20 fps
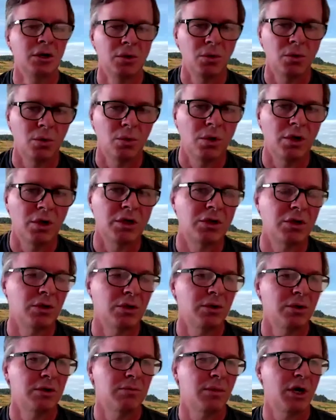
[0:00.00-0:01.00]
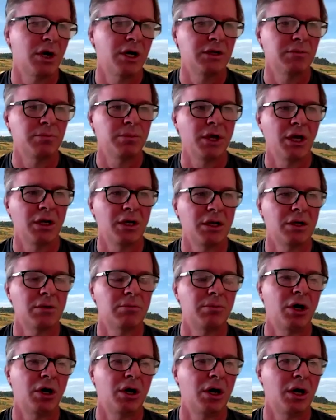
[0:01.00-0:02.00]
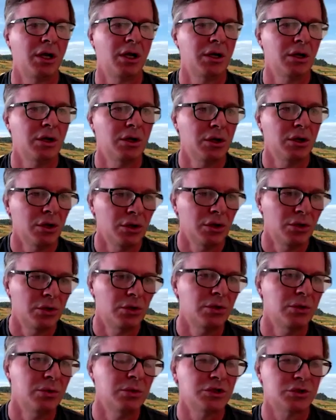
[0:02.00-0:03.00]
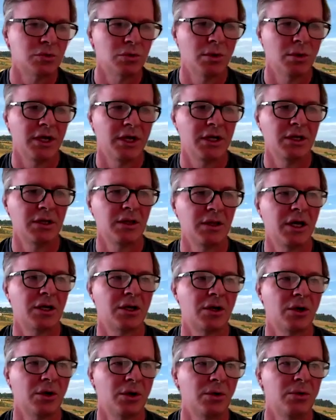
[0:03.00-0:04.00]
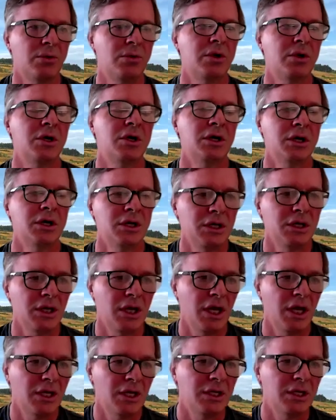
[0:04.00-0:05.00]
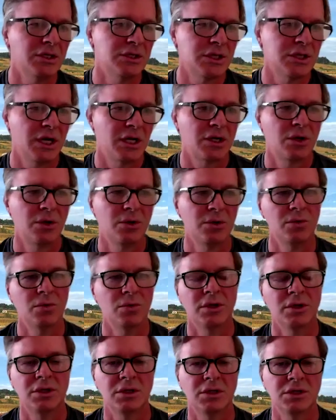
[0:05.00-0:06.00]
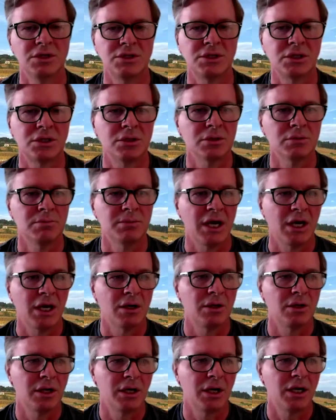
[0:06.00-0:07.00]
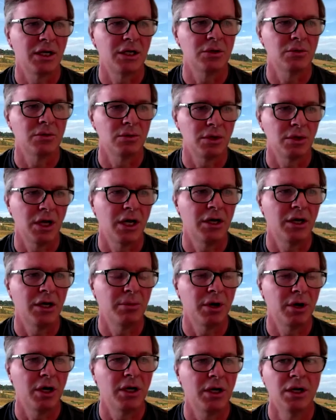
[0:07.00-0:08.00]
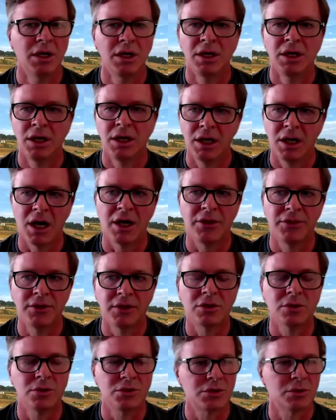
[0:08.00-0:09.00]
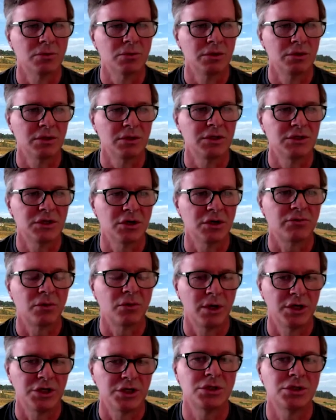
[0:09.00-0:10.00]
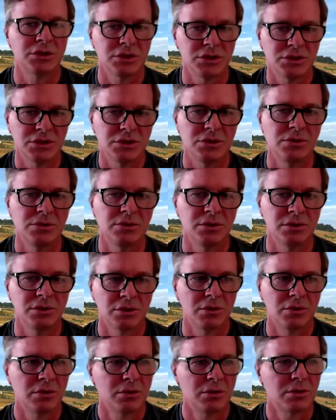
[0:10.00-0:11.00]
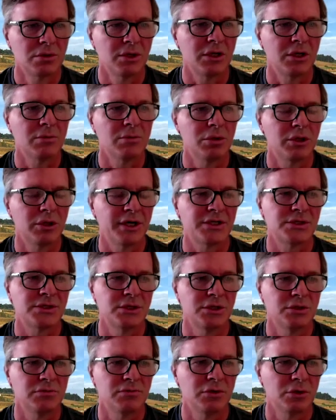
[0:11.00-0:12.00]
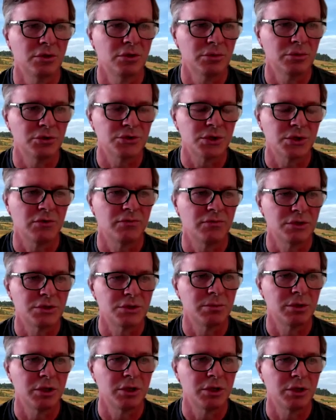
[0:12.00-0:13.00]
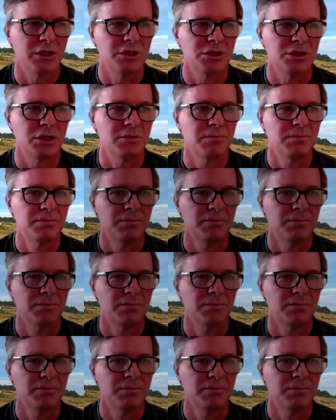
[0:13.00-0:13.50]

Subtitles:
what code am I depending upon, who is writing that code, and is that code written in a secure manner that I can rely upon? And I think those are really tough questions due to the great complexity of the global software supply chain.